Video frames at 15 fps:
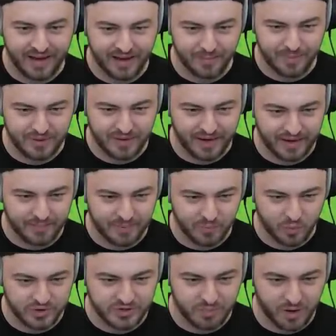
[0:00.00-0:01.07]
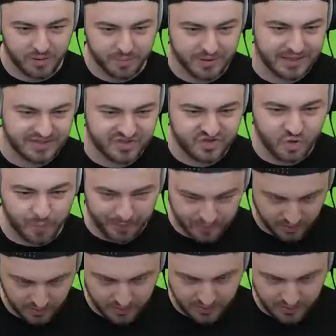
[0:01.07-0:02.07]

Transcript: I gotta be. I gotta be more smart, but less stupid.